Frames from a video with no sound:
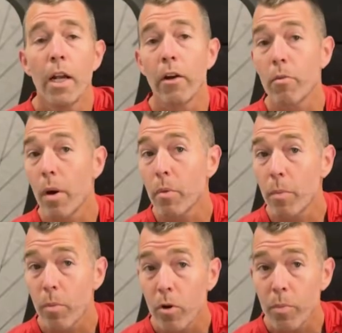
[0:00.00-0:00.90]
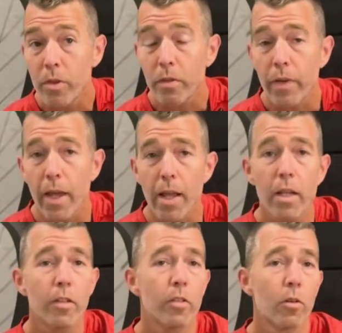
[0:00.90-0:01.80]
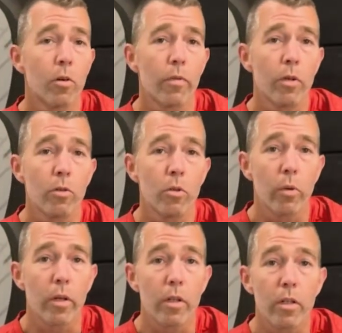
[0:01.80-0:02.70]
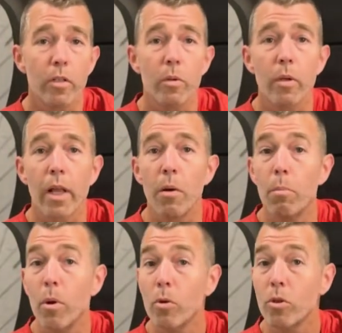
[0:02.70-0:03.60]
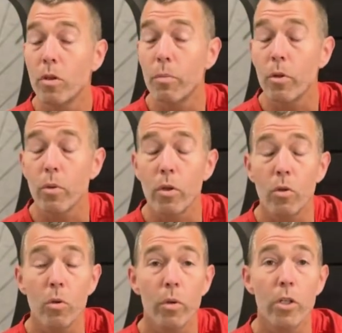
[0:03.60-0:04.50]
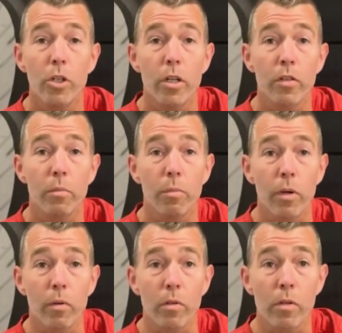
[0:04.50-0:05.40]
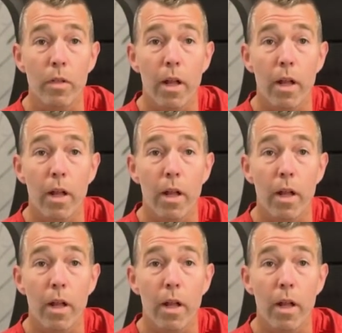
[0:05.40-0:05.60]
Now remember, the purpose of any synovial joint is to allow motion between two adjacent bones,